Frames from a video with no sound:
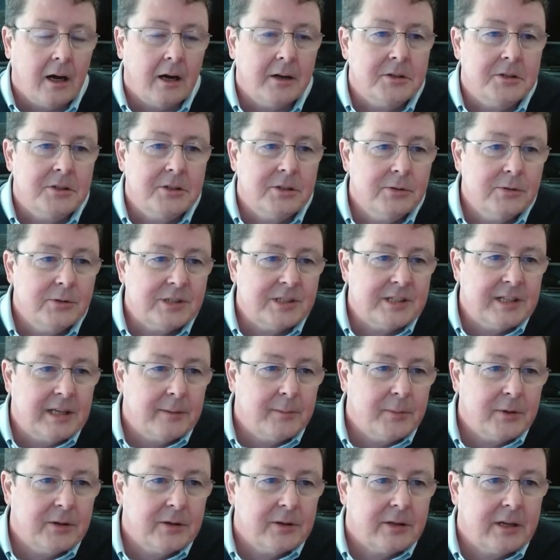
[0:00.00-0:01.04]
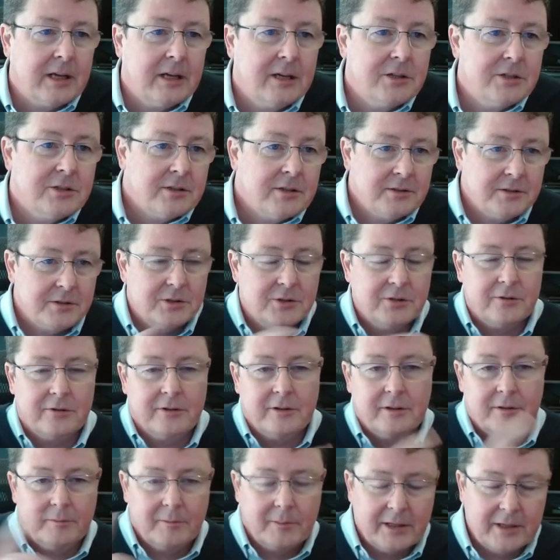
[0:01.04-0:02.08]
On two separate occasions
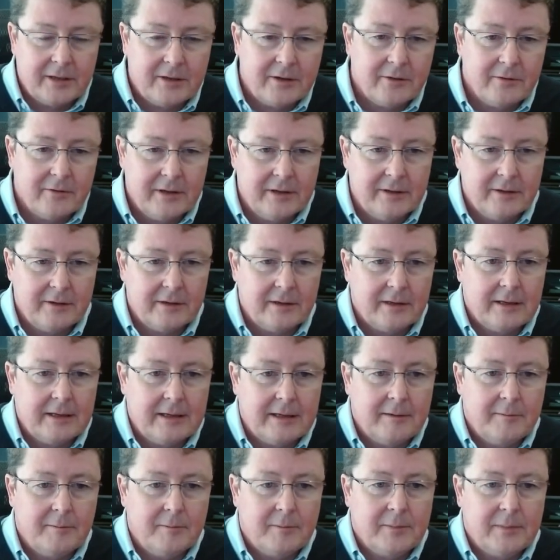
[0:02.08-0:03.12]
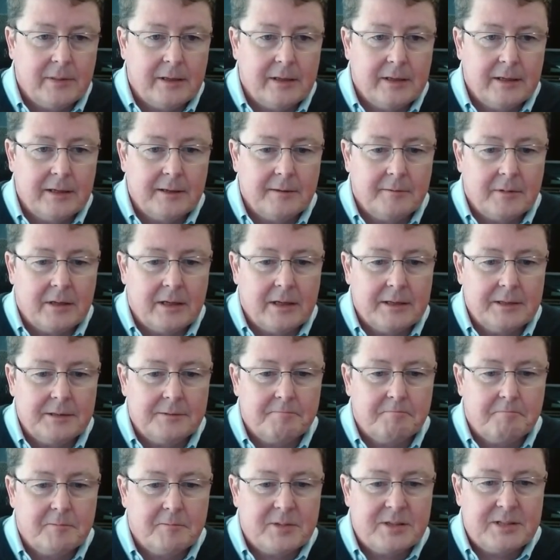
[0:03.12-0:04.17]
during my career, I
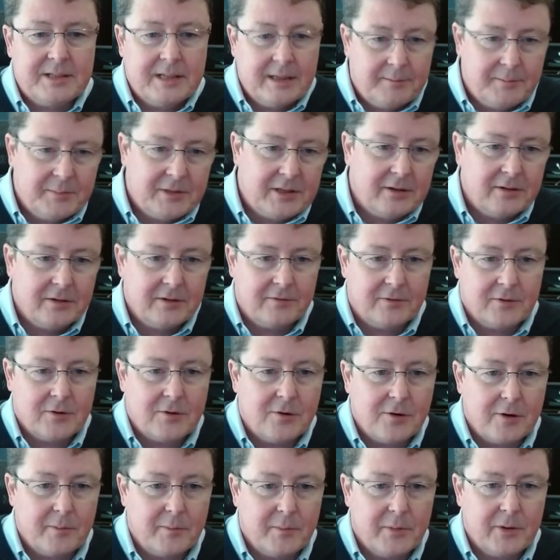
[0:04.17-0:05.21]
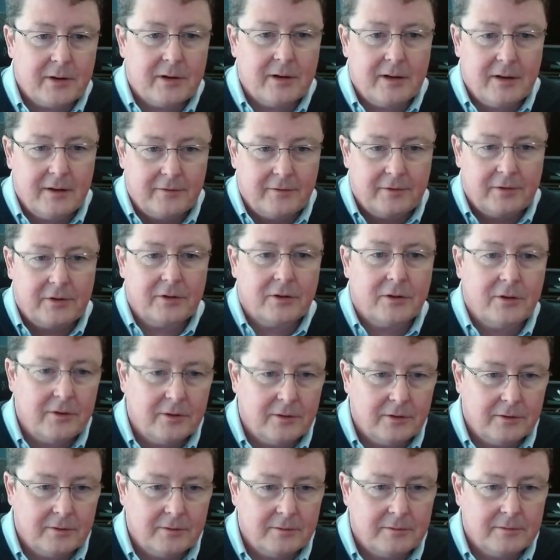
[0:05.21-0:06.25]
stepped out of corporate life to
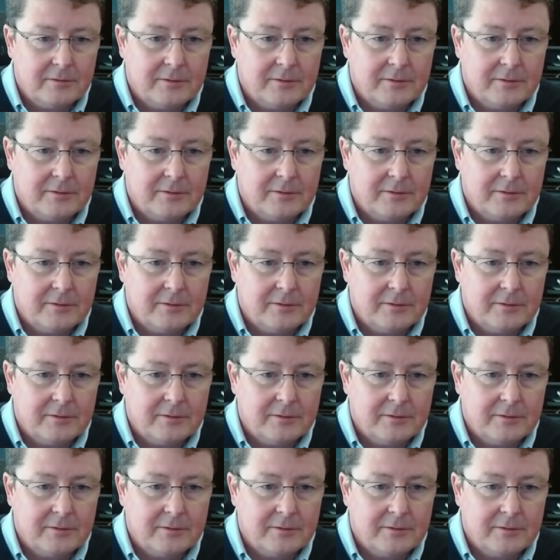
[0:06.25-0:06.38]
go